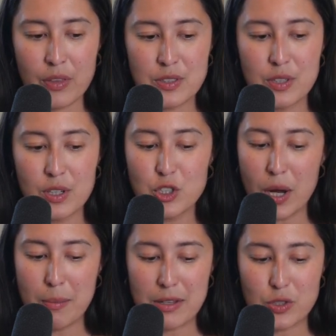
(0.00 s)
This third
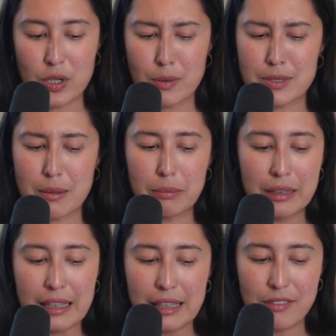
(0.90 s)
trimester, I was
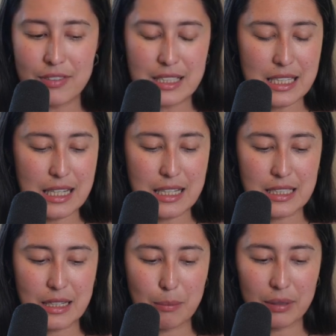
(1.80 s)
completely
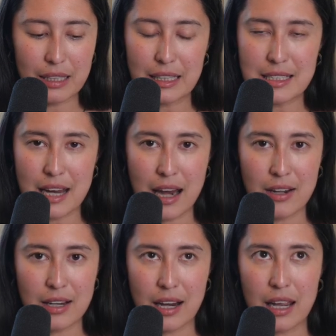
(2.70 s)
fatigued, completely
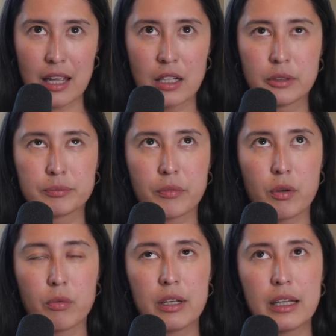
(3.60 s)
tired, and I
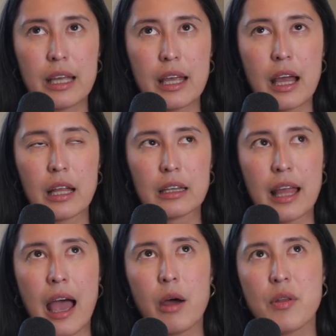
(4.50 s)
really
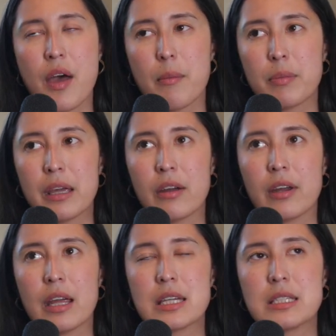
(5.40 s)
allowed that
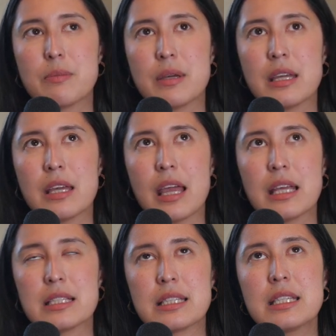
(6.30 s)
period to be
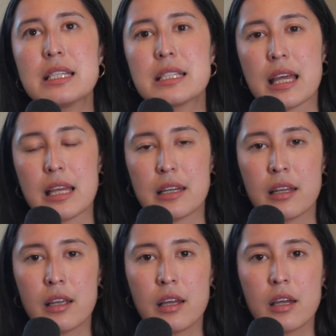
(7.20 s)
a season
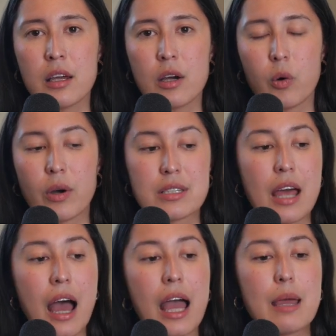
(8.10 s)
or a
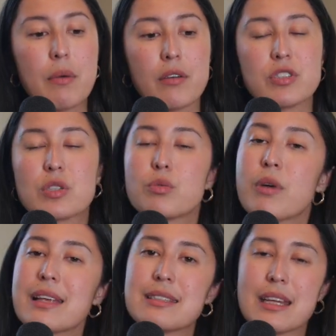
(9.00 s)
time of just
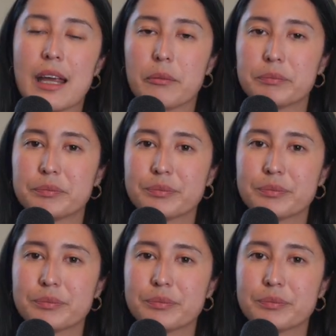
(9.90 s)
resting.